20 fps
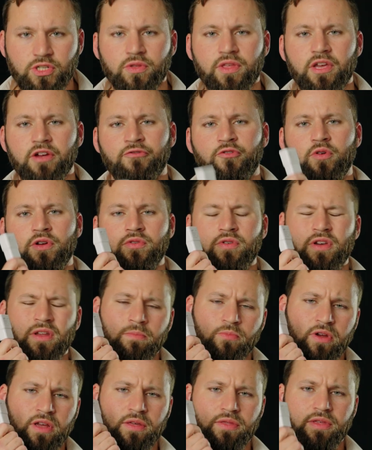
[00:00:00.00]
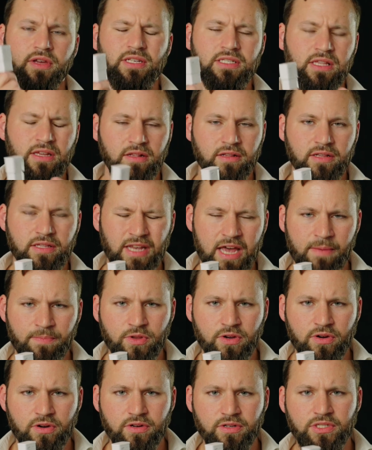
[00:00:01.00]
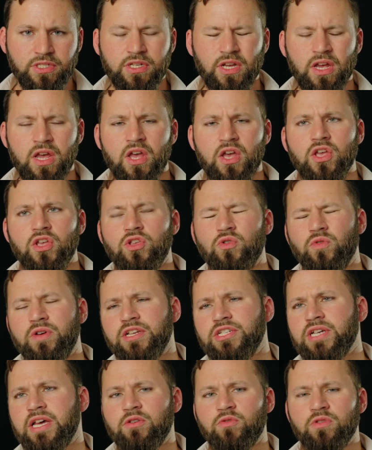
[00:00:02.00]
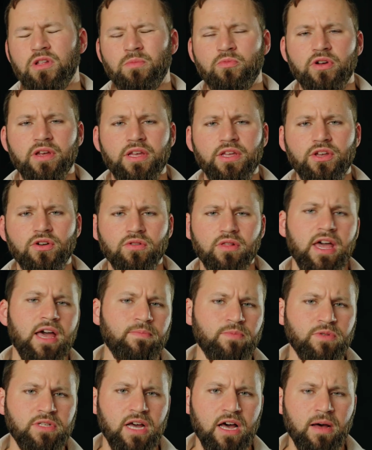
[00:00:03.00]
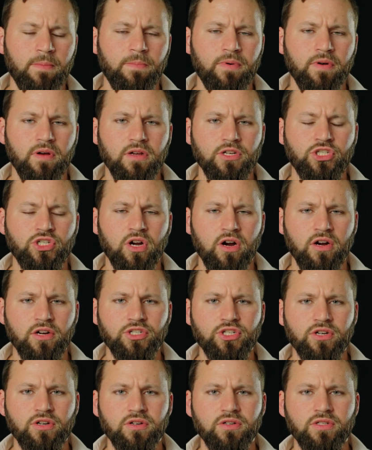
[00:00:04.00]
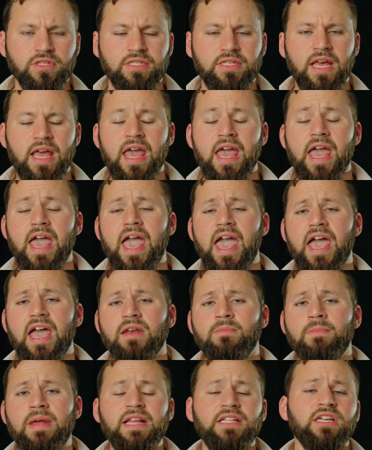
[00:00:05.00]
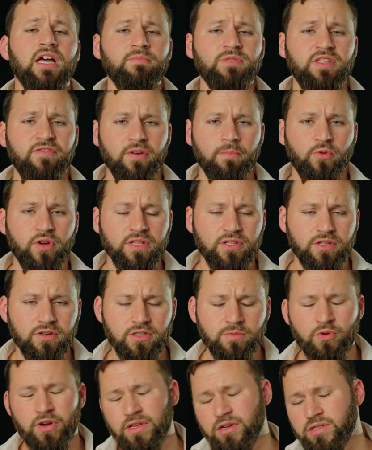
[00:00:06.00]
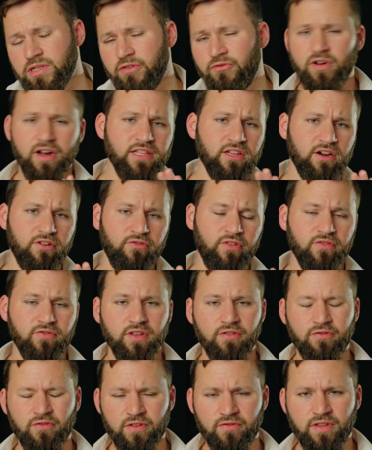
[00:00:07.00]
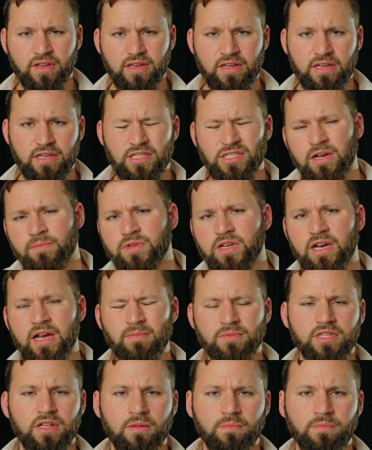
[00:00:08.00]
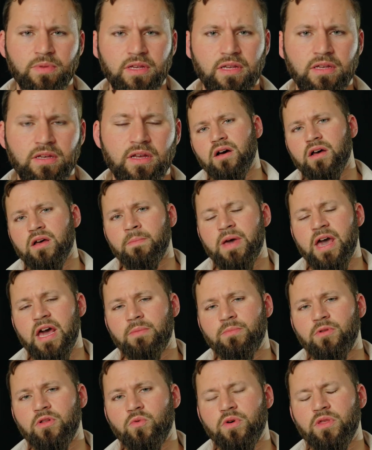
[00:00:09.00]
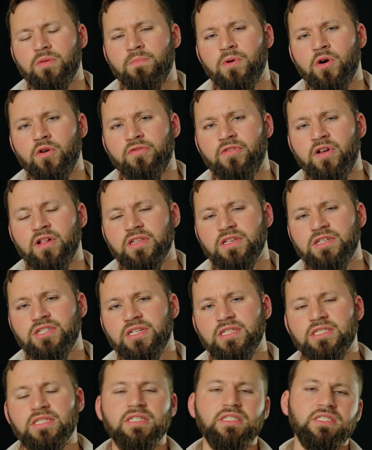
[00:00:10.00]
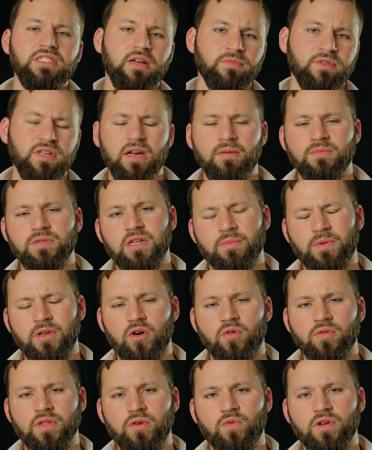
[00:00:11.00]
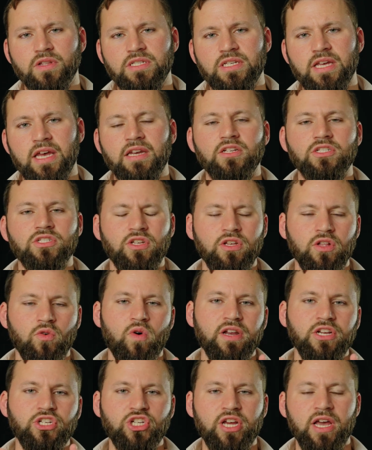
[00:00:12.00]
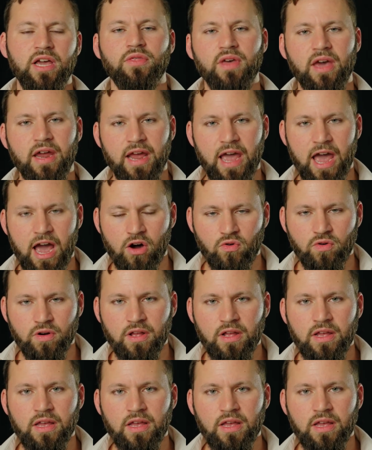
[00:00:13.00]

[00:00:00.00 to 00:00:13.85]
therefore you can bring these little adapters, you can generally bring your laptop, chargers, and many times even printers. Printers I find are 50-50. Sometimes they'll be compatible with both voltages, sometimes they'll be only 110, so you'll want to check that out